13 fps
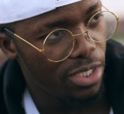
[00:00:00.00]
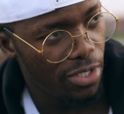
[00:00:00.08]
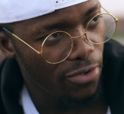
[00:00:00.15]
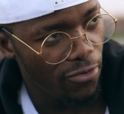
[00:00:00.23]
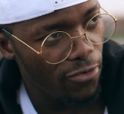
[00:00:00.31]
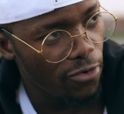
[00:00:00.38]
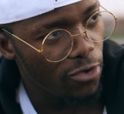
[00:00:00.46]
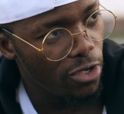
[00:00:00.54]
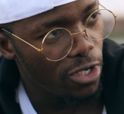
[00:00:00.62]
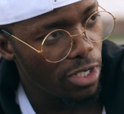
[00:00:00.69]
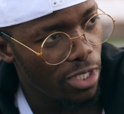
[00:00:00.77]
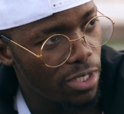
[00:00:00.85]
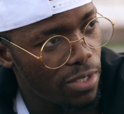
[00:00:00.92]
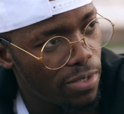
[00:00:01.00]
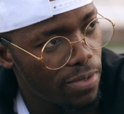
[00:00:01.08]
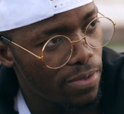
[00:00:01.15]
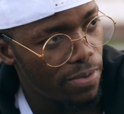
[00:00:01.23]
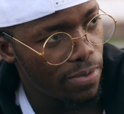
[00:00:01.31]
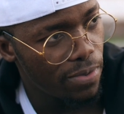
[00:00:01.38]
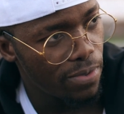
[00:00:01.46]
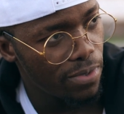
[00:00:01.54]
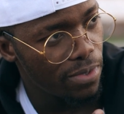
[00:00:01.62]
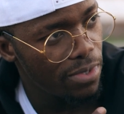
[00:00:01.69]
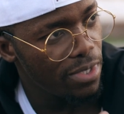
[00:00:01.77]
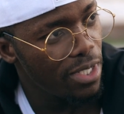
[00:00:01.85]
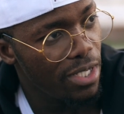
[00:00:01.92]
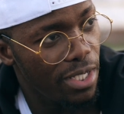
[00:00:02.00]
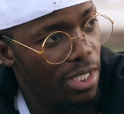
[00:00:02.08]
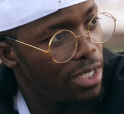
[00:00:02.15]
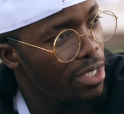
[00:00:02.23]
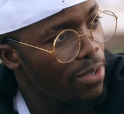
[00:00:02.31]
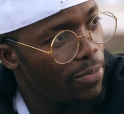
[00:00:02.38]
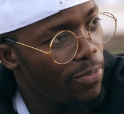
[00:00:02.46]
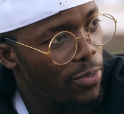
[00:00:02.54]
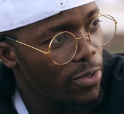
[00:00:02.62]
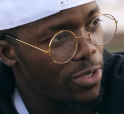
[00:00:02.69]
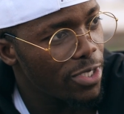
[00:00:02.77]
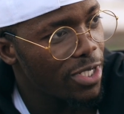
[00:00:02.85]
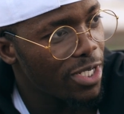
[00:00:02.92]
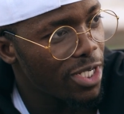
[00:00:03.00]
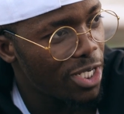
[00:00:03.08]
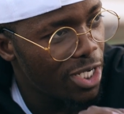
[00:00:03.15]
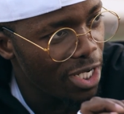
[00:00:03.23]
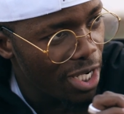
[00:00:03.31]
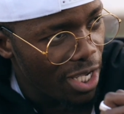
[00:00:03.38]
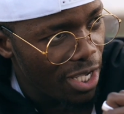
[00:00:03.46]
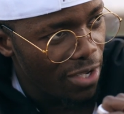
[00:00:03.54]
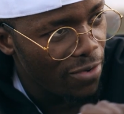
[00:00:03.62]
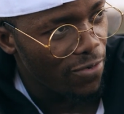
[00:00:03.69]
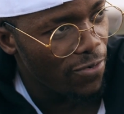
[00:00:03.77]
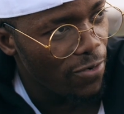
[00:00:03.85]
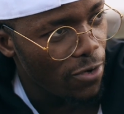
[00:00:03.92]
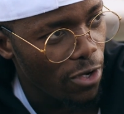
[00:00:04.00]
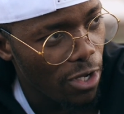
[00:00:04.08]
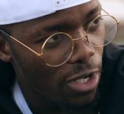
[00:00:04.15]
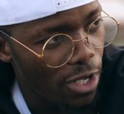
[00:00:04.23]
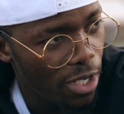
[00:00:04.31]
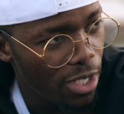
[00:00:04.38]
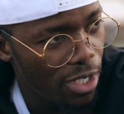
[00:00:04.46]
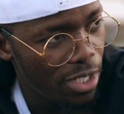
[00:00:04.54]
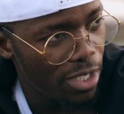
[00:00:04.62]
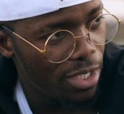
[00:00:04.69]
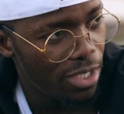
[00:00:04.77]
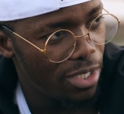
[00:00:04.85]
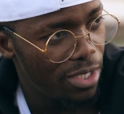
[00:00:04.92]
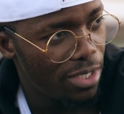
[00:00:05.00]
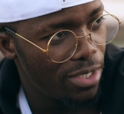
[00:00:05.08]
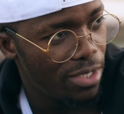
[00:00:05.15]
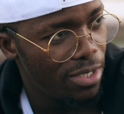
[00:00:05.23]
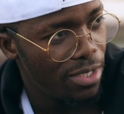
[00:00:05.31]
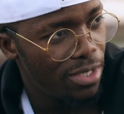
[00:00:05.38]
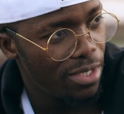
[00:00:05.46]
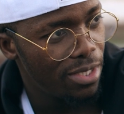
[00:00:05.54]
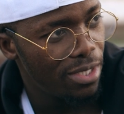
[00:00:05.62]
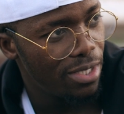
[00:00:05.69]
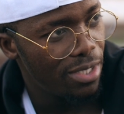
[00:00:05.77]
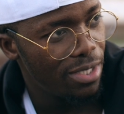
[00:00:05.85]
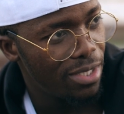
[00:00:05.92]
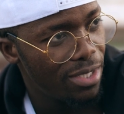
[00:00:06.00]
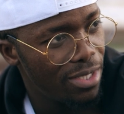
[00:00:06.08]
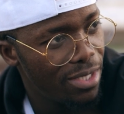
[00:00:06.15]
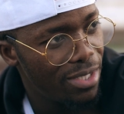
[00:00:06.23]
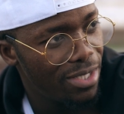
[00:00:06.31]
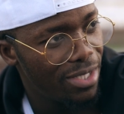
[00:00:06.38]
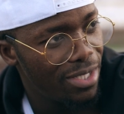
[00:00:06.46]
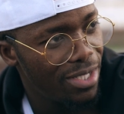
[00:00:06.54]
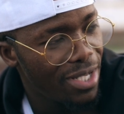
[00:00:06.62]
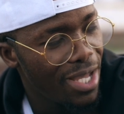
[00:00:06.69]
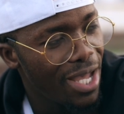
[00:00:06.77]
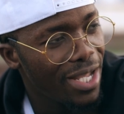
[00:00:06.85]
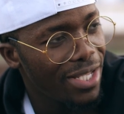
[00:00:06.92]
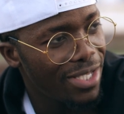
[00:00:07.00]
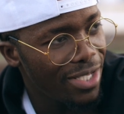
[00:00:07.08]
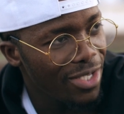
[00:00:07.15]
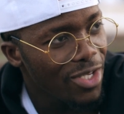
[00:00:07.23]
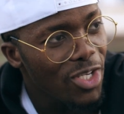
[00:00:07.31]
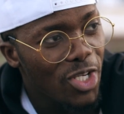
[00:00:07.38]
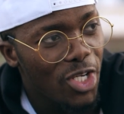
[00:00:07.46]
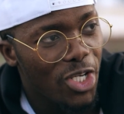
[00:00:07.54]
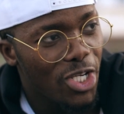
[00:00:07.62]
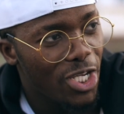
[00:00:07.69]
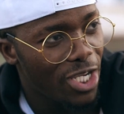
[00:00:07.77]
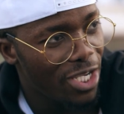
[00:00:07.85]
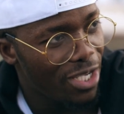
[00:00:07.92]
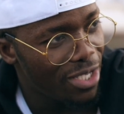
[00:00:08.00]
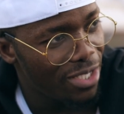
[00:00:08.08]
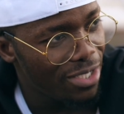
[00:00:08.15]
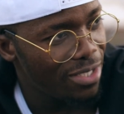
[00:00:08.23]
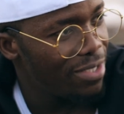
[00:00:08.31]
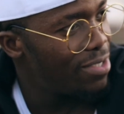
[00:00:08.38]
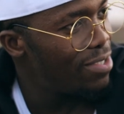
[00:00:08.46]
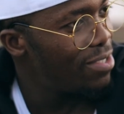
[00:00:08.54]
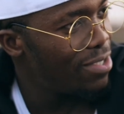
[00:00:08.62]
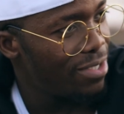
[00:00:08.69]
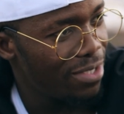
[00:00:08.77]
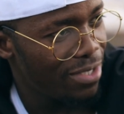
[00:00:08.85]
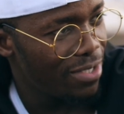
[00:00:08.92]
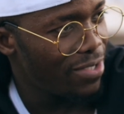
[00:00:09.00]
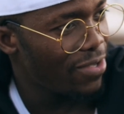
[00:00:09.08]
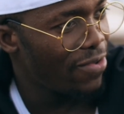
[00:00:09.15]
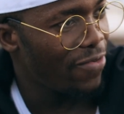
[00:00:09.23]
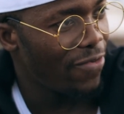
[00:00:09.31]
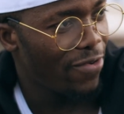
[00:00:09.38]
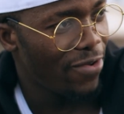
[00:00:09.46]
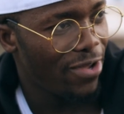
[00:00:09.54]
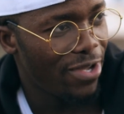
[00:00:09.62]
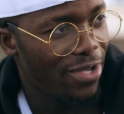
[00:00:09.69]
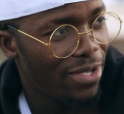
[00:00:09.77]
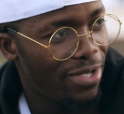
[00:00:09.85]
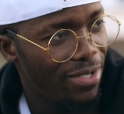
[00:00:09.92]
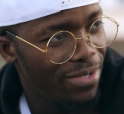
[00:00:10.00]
And something about his presentation and everything just spoke to me. And I went, you just got out of prison, didn't you?